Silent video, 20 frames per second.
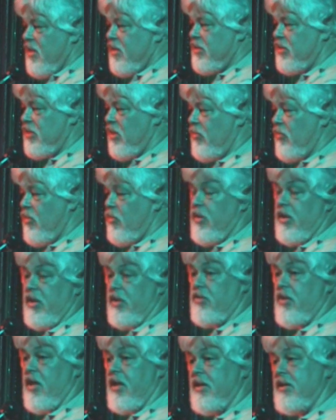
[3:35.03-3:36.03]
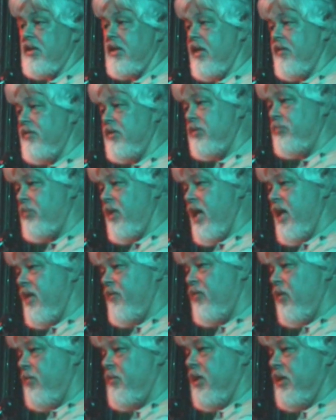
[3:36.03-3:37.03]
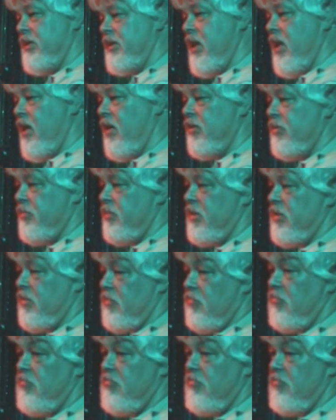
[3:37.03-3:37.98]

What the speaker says: So we're really trying to save this planet from ourselves, which